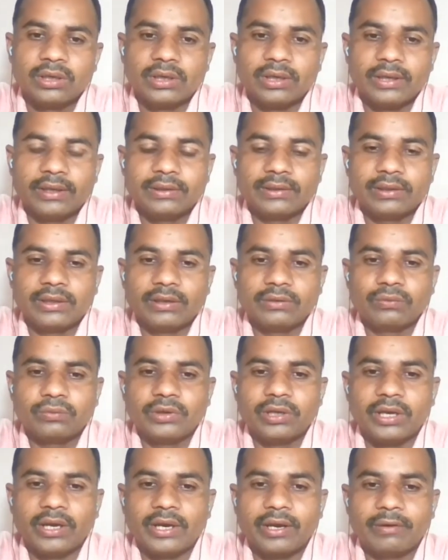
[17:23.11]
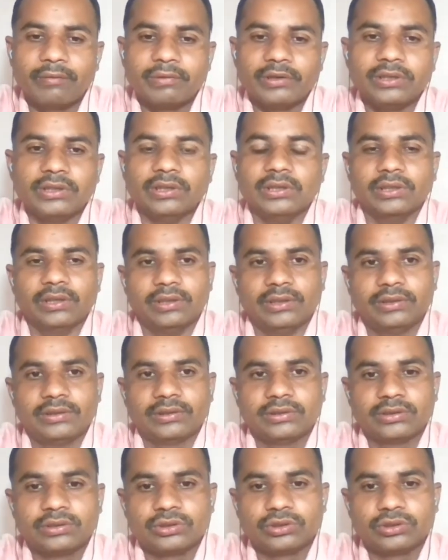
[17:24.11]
and then we have a year.